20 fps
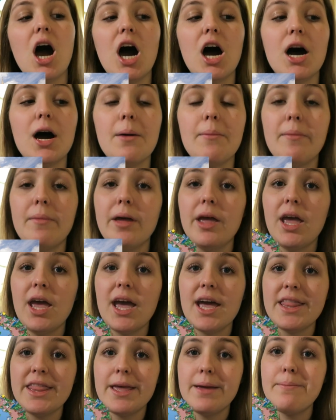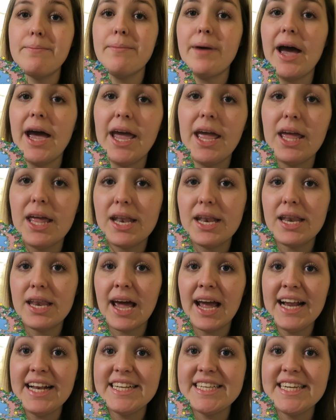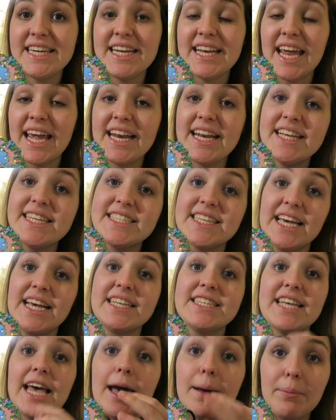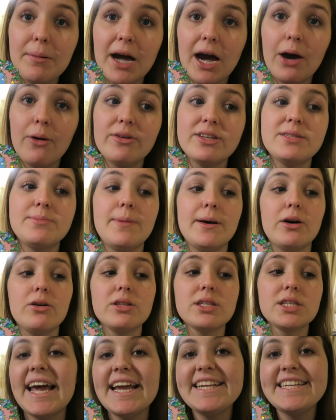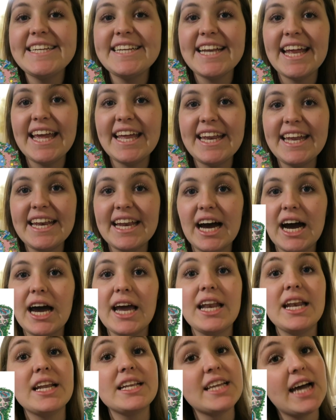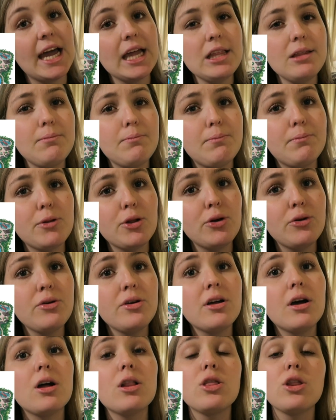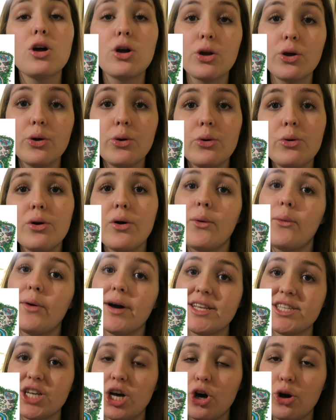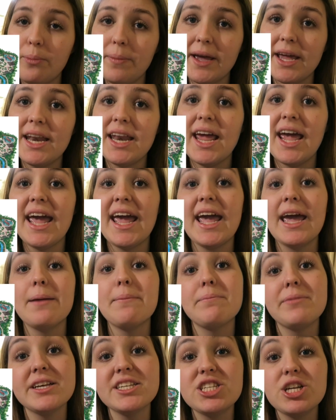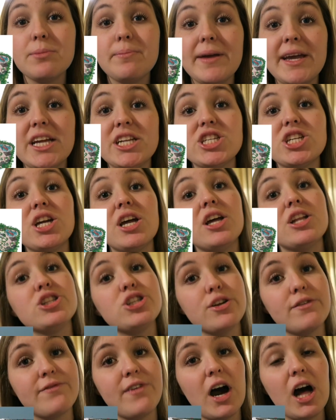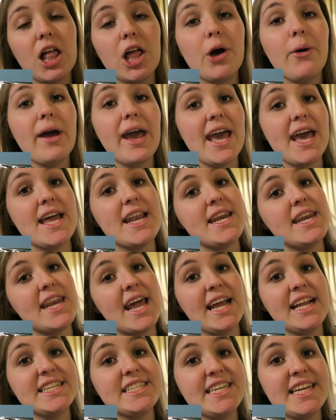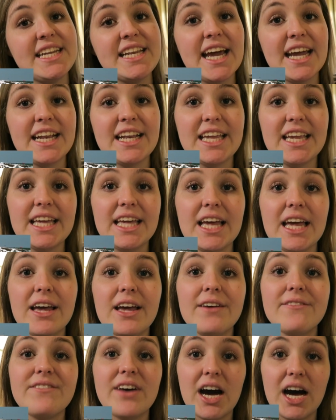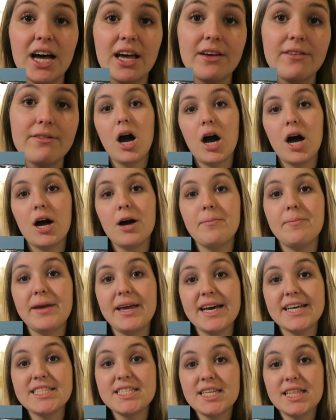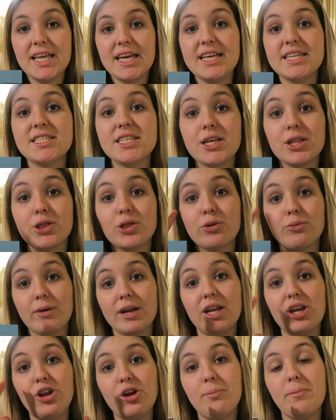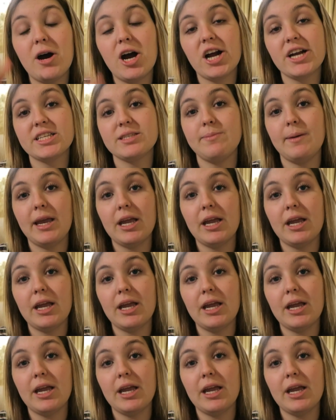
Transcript: and then by 1986, Epcot was built. In 1989, Typhoon Lagoon was open, and Blizzard Beach to follow in 1995. Because of these 3 new parks